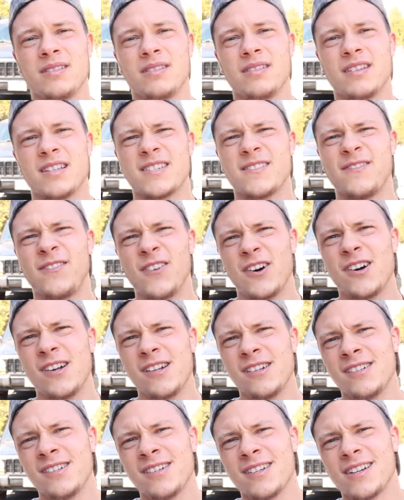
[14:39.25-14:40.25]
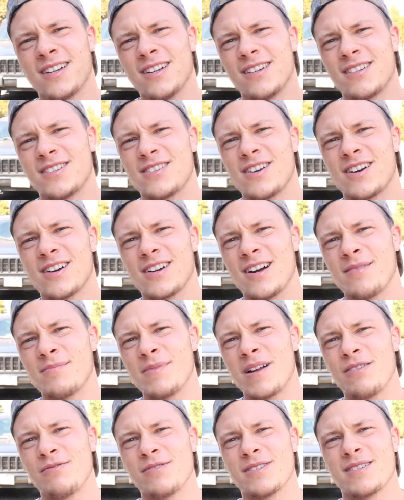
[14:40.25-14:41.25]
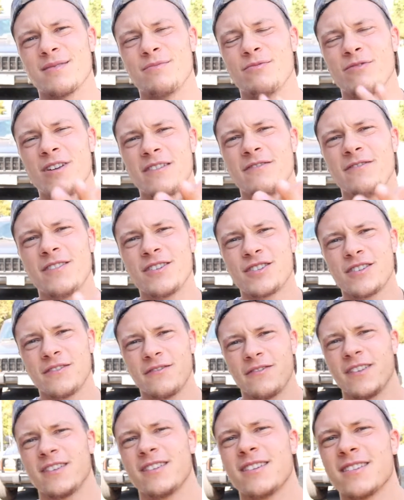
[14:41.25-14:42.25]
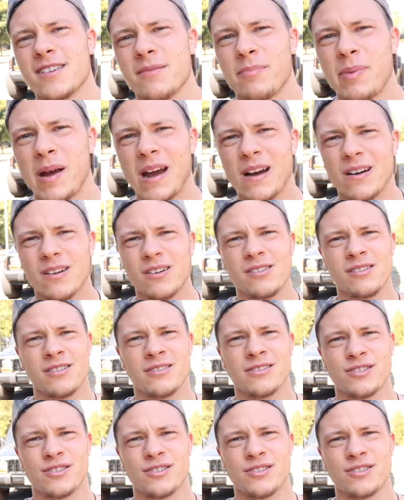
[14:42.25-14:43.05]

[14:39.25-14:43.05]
This fall, I'm gonna start coming out with some Red Vision fitness apparel.